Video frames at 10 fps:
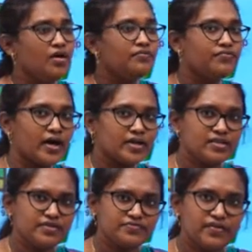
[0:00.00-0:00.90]
for
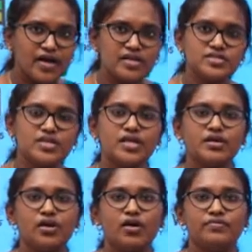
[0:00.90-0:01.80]
the
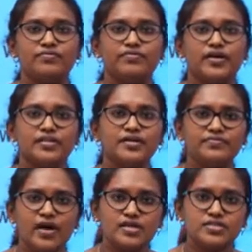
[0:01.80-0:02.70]
functioning of the
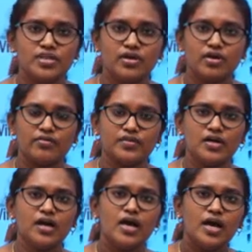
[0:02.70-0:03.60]

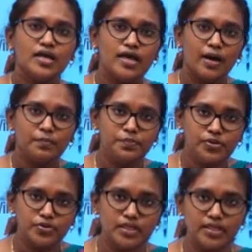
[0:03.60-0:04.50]

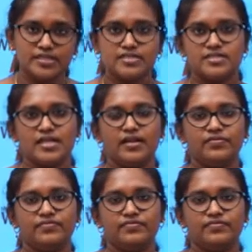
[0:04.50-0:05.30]
computer itself,